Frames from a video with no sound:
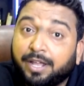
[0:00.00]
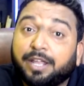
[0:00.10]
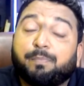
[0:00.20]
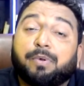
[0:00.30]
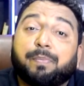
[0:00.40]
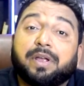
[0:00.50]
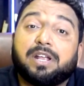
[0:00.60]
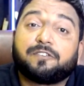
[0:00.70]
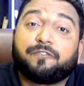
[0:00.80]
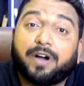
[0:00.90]
He
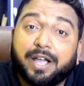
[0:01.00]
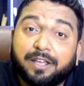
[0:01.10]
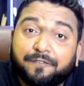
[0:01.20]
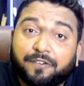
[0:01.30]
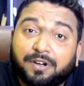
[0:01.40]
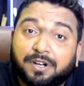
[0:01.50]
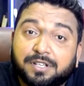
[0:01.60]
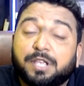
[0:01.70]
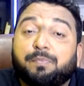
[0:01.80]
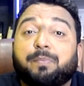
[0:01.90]
prepares fire for
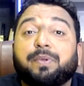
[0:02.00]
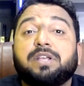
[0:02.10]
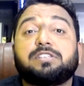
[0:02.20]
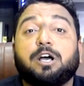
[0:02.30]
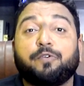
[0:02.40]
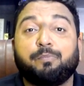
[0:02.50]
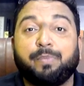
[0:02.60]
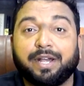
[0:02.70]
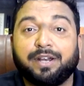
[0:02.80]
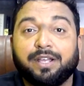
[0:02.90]
us. He prepares our
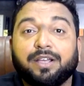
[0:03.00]
bed."